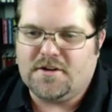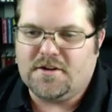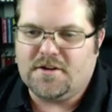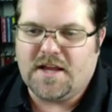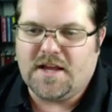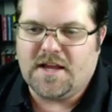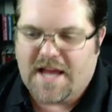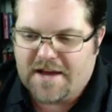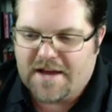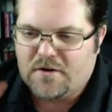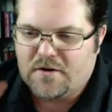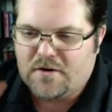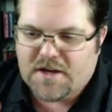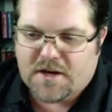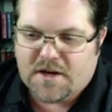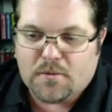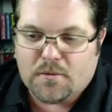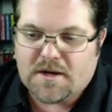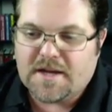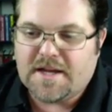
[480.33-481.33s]
You're like, I don't
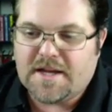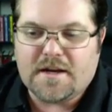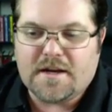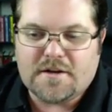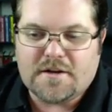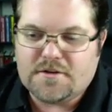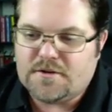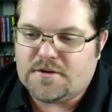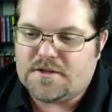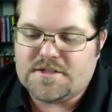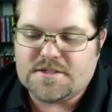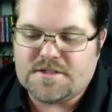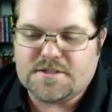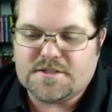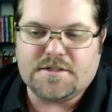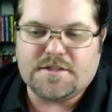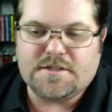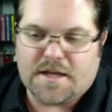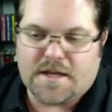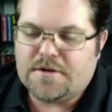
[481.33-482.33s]
care what I got to do, I
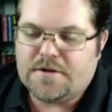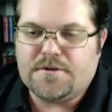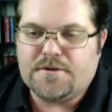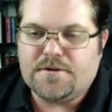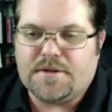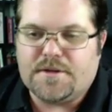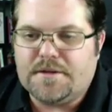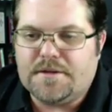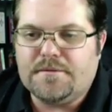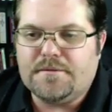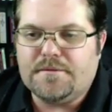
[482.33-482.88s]
just got to do it.